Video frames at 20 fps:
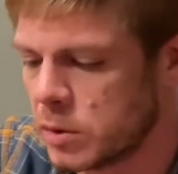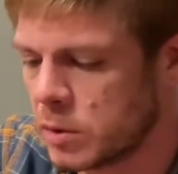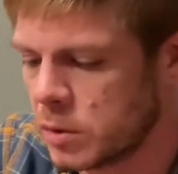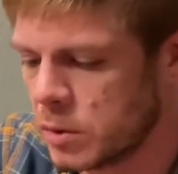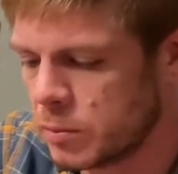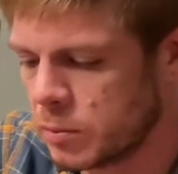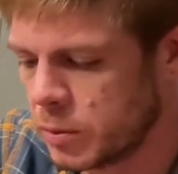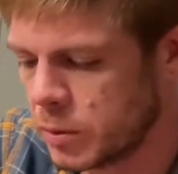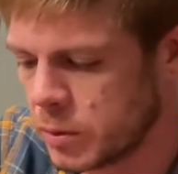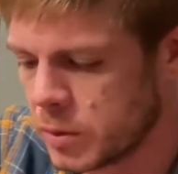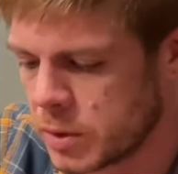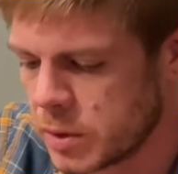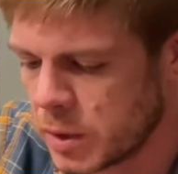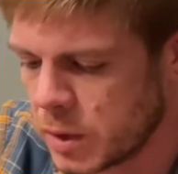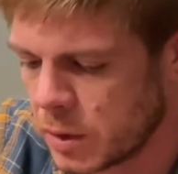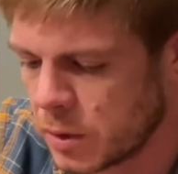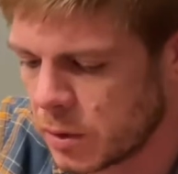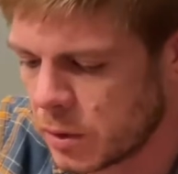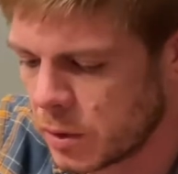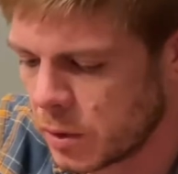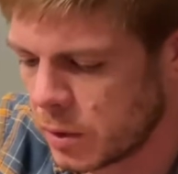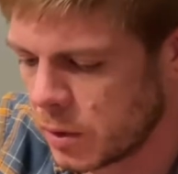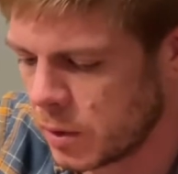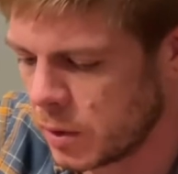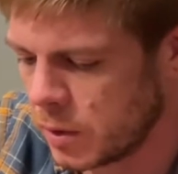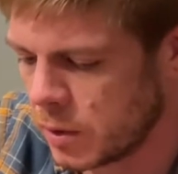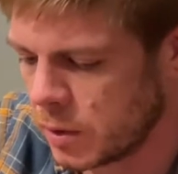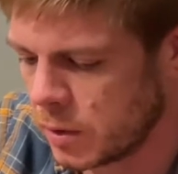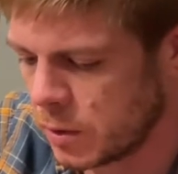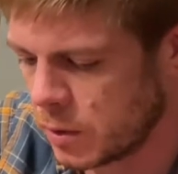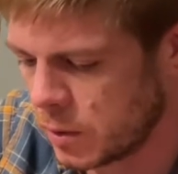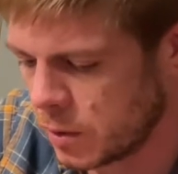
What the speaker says: They put a sticker on there.